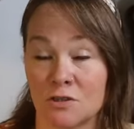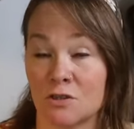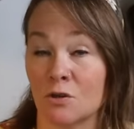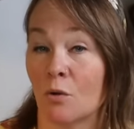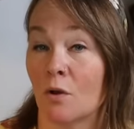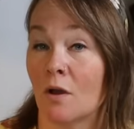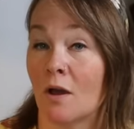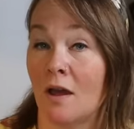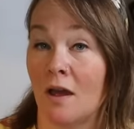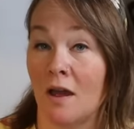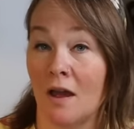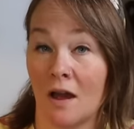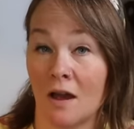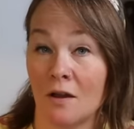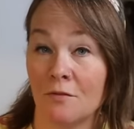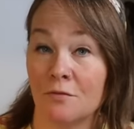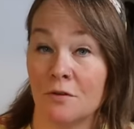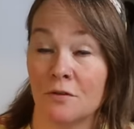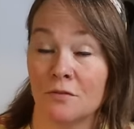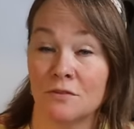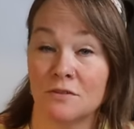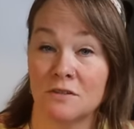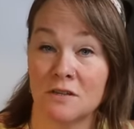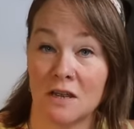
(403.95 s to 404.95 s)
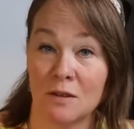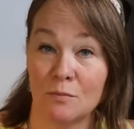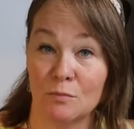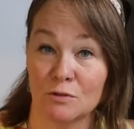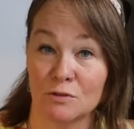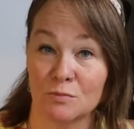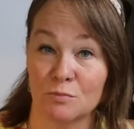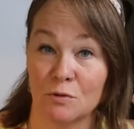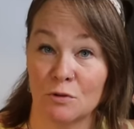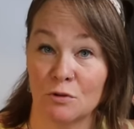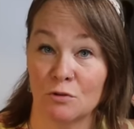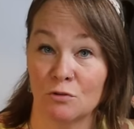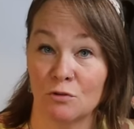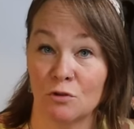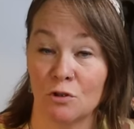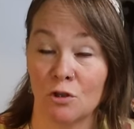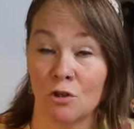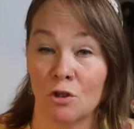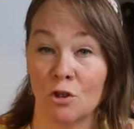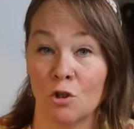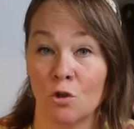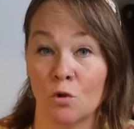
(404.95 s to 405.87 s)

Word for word: So a half of a tablespoon